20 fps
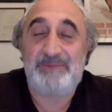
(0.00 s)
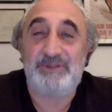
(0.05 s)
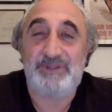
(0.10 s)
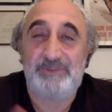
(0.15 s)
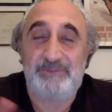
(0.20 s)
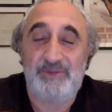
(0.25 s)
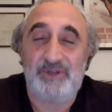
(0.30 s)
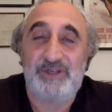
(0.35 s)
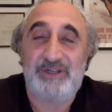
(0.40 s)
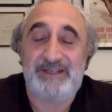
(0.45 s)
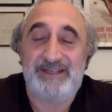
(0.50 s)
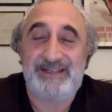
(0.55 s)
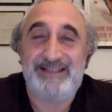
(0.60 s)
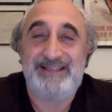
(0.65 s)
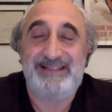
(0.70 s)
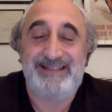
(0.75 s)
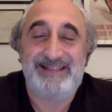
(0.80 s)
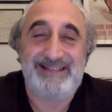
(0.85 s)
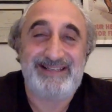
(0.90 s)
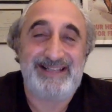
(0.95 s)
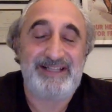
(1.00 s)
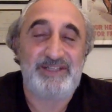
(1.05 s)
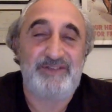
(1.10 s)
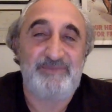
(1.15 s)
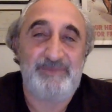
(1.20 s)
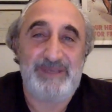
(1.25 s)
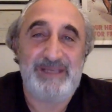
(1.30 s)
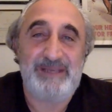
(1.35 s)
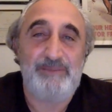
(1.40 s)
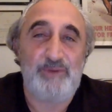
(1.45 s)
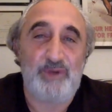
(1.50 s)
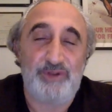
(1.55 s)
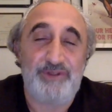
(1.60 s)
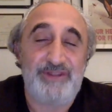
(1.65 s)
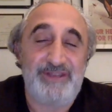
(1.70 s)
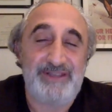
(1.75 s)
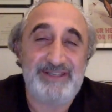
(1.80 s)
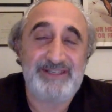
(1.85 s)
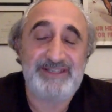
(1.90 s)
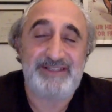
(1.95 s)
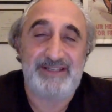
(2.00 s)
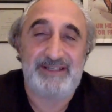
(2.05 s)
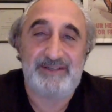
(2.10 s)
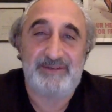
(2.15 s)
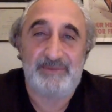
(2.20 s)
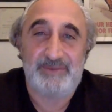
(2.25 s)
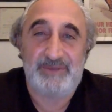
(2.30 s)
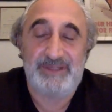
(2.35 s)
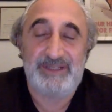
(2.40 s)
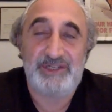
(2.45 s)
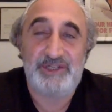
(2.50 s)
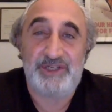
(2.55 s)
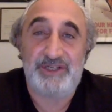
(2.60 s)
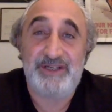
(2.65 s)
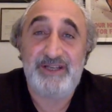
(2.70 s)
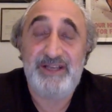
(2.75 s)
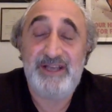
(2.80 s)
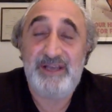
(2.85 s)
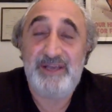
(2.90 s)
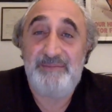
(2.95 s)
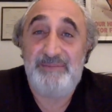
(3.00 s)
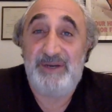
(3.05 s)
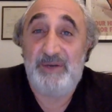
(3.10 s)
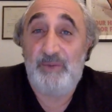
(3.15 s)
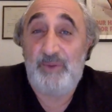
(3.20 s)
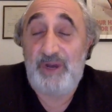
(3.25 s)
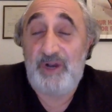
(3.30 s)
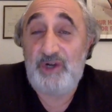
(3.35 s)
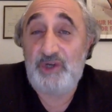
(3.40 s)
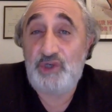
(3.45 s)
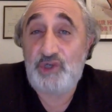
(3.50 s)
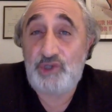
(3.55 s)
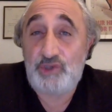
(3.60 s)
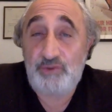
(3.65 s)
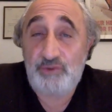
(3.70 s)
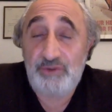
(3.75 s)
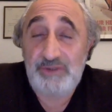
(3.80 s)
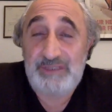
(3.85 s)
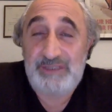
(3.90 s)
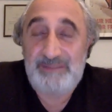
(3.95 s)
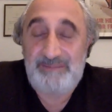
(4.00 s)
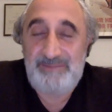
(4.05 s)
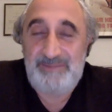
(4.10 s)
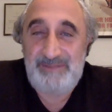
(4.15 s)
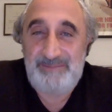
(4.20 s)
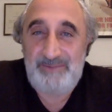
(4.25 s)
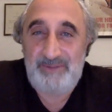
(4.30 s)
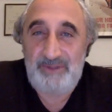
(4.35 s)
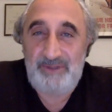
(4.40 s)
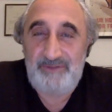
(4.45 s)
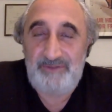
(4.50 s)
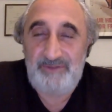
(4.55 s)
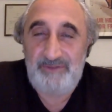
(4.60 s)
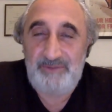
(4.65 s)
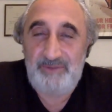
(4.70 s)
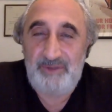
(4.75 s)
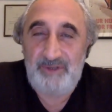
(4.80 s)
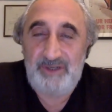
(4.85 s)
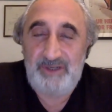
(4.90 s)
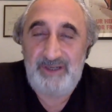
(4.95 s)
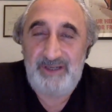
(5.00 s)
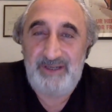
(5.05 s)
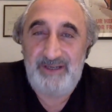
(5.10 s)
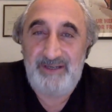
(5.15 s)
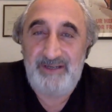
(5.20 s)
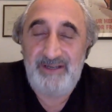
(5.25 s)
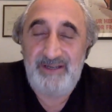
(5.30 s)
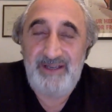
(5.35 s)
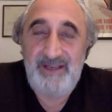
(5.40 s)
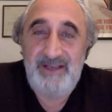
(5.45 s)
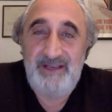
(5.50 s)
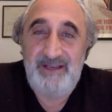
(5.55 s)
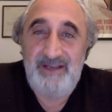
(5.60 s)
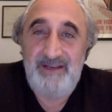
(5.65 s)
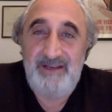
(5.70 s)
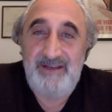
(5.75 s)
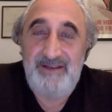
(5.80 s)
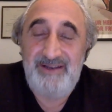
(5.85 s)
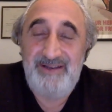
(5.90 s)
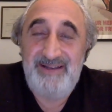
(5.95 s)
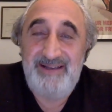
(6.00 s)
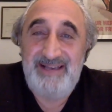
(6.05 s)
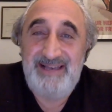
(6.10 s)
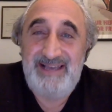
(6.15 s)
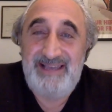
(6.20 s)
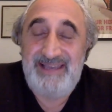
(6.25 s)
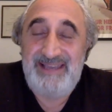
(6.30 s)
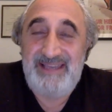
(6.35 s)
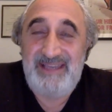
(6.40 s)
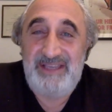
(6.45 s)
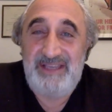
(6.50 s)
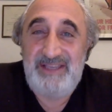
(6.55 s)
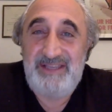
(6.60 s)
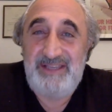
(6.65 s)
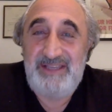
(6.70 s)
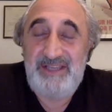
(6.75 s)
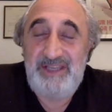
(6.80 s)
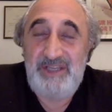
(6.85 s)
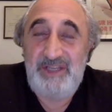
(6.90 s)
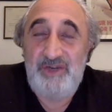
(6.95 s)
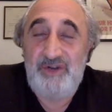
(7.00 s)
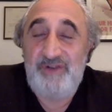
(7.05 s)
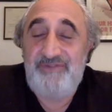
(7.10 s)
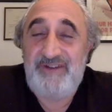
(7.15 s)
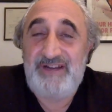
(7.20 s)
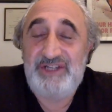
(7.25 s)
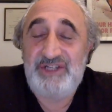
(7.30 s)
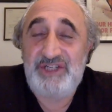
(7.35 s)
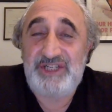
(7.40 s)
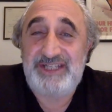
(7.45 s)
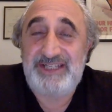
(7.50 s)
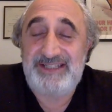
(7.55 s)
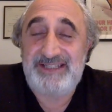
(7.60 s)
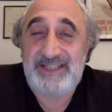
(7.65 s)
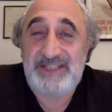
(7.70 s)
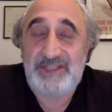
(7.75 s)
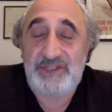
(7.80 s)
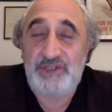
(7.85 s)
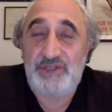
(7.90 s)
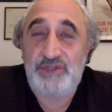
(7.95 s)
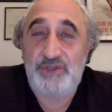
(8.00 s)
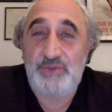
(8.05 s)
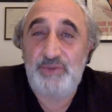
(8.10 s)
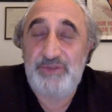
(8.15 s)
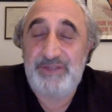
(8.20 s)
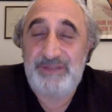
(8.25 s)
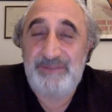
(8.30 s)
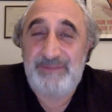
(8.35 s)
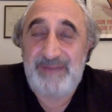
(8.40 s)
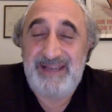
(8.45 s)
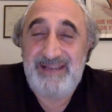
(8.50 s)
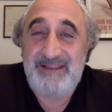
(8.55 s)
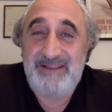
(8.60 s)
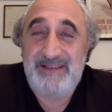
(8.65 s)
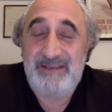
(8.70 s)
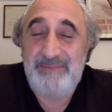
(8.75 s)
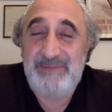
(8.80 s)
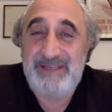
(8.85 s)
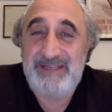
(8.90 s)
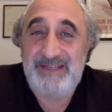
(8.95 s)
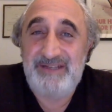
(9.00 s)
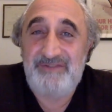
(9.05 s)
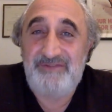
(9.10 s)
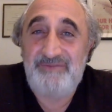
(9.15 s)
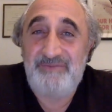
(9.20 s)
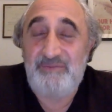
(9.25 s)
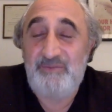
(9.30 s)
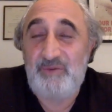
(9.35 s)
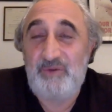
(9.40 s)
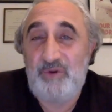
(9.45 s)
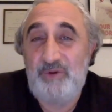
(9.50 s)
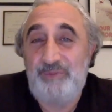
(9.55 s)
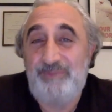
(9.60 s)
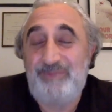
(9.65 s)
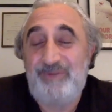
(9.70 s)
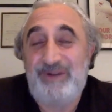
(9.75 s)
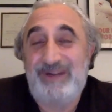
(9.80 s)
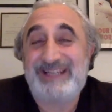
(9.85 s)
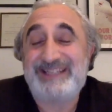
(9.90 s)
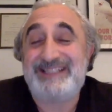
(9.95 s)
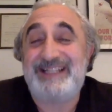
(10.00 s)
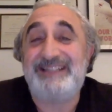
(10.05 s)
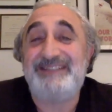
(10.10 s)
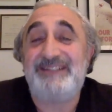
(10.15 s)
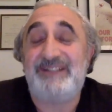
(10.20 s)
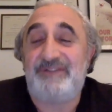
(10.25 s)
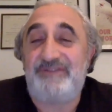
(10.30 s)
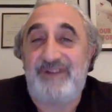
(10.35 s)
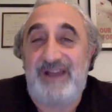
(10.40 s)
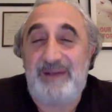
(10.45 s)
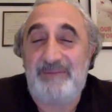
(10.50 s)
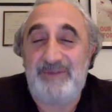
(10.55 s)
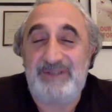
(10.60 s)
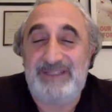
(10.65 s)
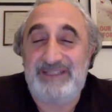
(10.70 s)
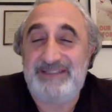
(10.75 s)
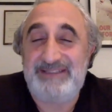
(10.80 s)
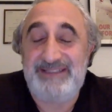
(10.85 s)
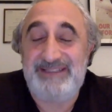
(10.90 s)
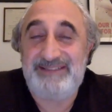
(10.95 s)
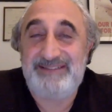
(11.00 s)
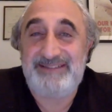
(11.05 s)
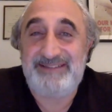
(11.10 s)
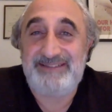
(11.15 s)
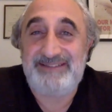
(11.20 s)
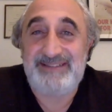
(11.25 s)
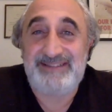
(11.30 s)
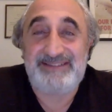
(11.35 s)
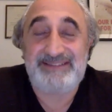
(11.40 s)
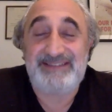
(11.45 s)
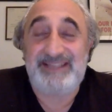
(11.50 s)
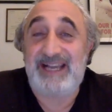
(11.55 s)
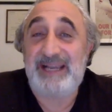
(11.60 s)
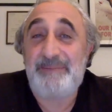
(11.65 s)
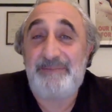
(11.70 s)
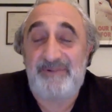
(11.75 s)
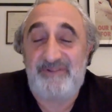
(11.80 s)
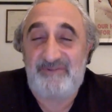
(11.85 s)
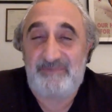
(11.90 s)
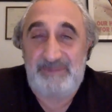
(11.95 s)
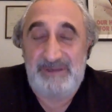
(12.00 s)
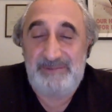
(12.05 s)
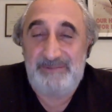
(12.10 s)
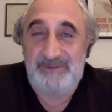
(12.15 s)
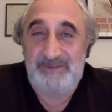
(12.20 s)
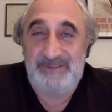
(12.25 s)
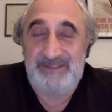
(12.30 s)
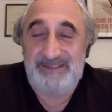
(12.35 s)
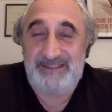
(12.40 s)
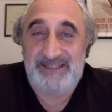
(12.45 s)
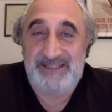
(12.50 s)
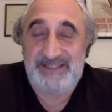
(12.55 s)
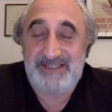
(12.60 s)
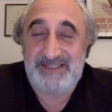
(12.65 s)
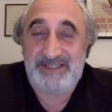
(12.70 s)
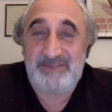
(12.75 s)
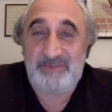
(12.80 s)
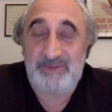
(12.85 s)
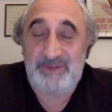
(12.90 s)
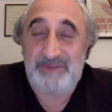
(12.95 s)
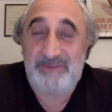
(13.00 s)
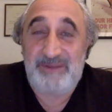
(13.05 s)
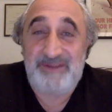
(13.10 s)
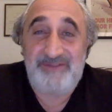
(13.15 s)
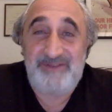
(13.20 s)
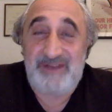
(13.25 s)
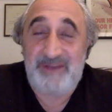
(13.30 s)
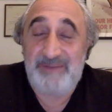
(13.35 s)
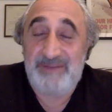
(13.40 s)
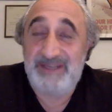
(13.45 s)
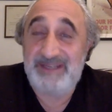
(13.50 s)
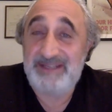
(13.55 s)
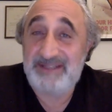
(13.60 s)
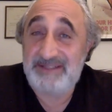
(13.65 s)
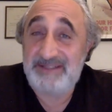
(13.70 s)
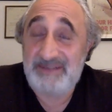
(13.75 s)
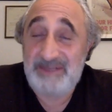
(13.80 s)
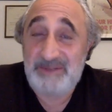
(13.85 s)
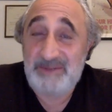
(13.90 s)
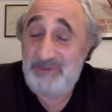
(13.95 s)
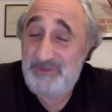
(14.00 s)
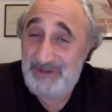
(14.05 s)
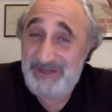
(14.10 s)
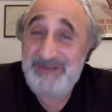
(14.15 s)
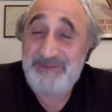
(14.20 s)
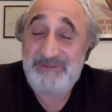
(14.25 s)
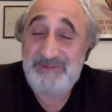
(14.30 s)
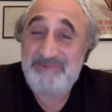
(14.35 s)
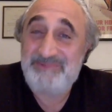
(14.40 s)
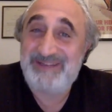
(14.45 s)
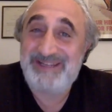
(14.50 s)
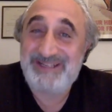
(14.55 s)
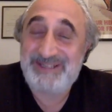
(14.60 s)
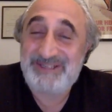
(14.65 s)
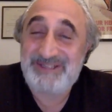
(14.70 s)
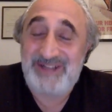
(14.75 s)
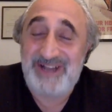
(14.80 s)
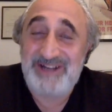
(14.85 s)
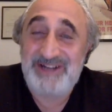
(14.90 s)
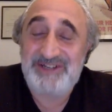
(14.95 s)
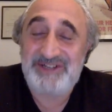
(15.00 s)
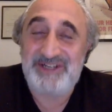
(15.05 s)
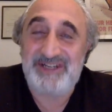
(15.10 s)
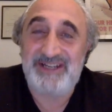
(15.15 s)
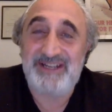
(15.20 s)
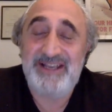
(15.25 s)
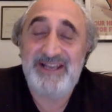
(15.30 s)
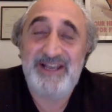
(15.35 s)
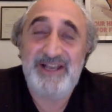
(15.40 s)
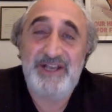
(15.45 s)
of the book uh, in the sense of being monotheistic religion, but we are truly people of the book. Uh, uh you know, if I just listed you within my immediate or extended family, the, the, the type of people that exist within my family, it's it really would be astonishing.